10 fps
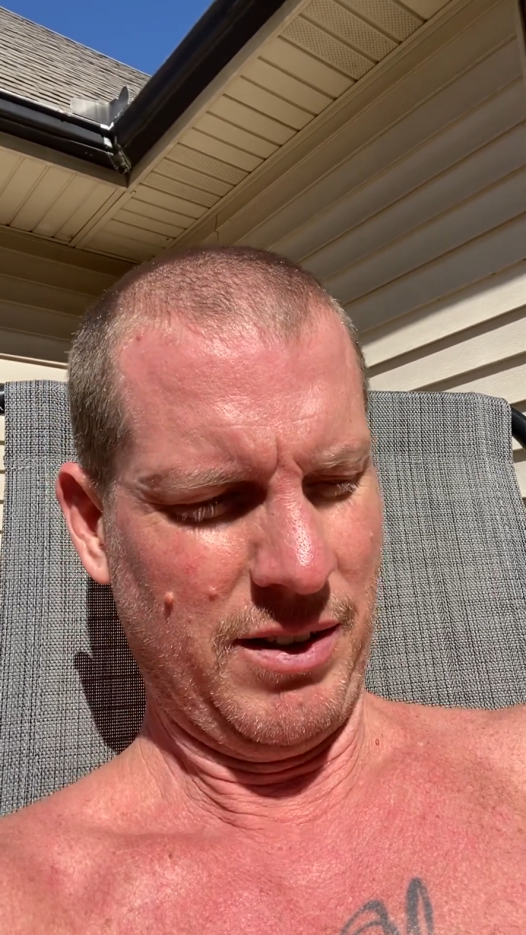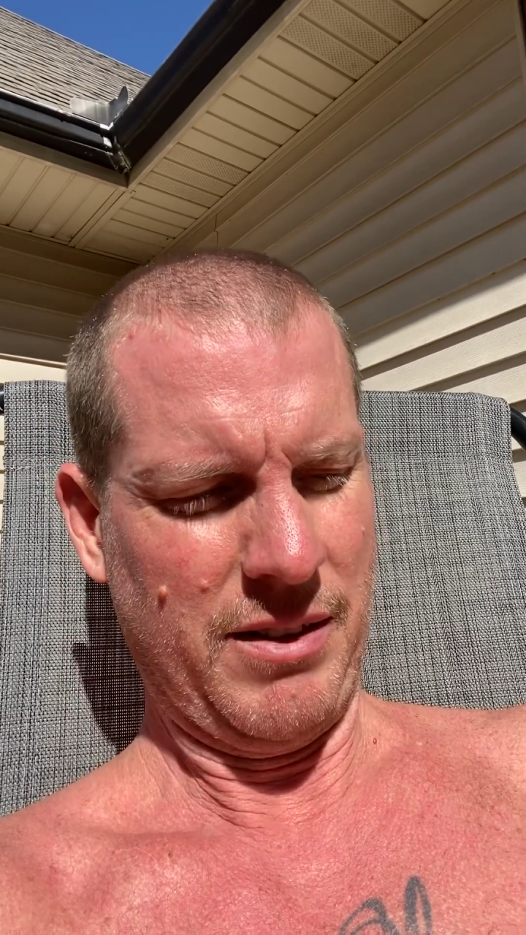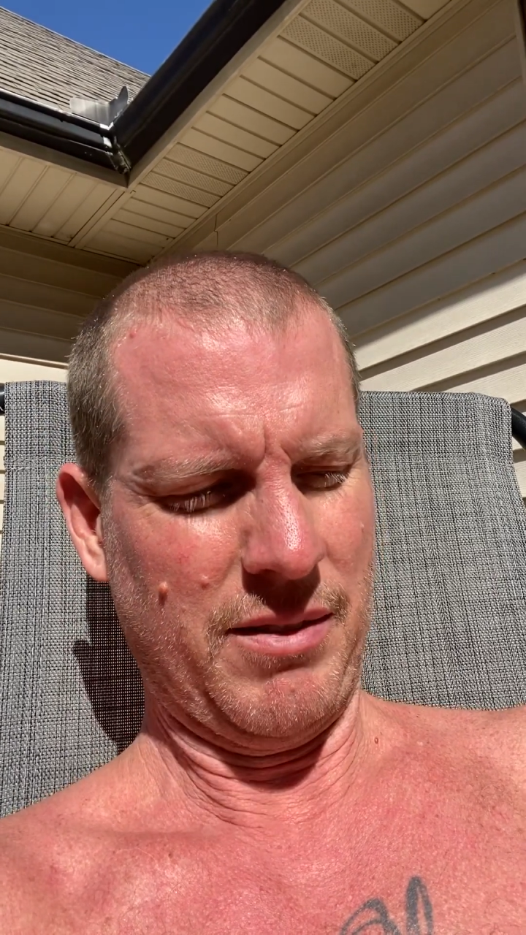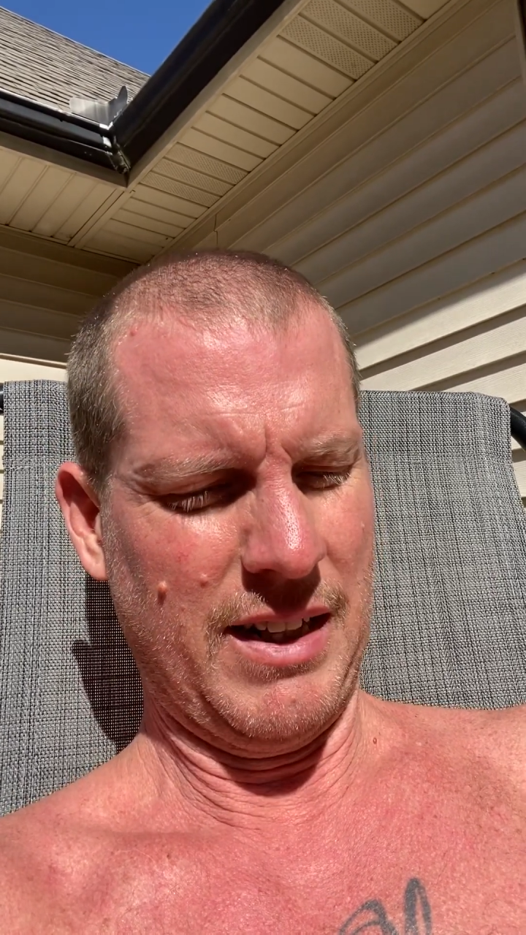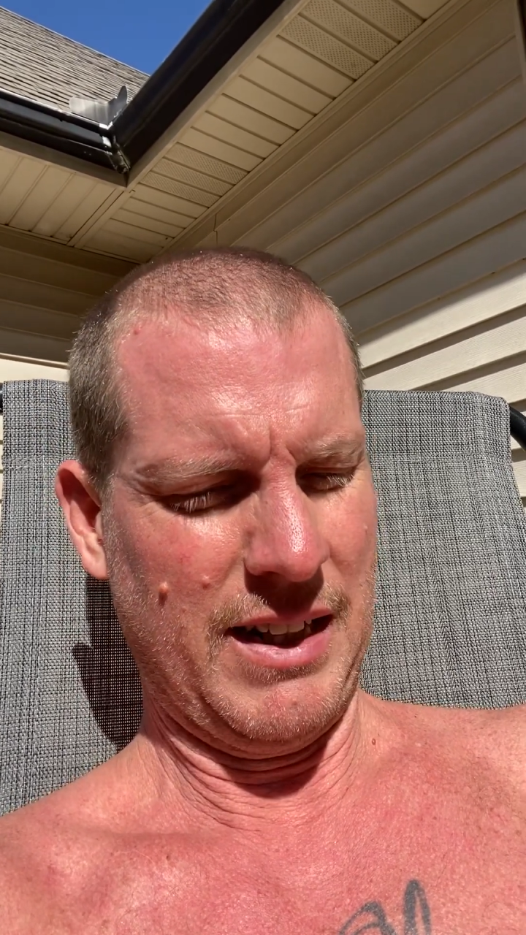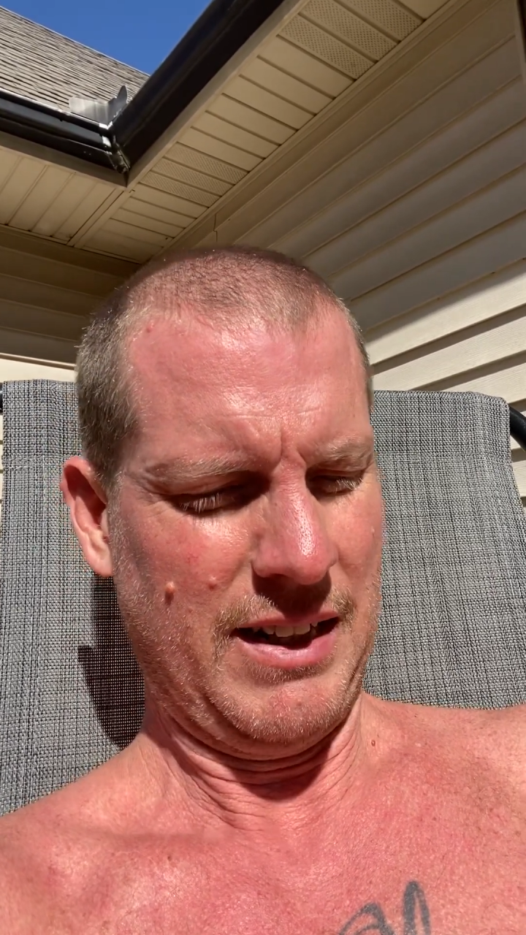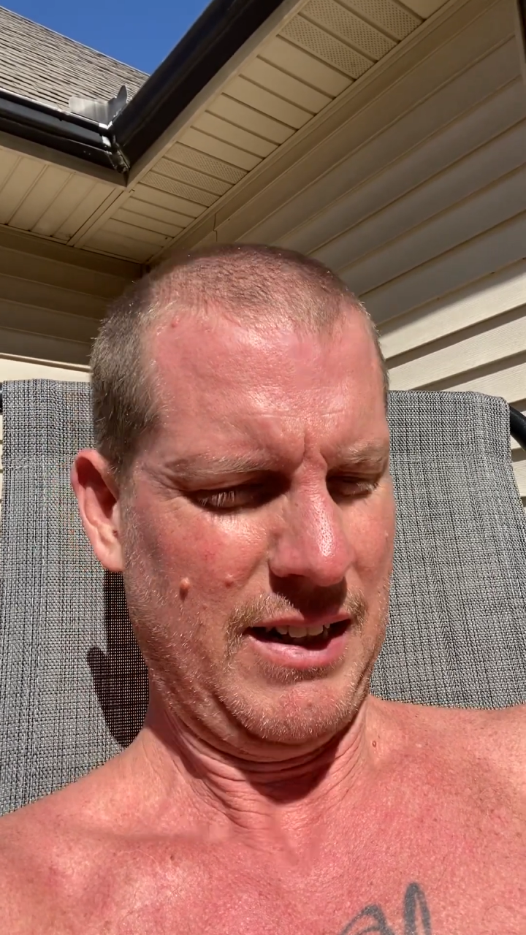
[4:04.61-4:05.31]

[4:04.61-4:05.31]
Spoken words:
anyway,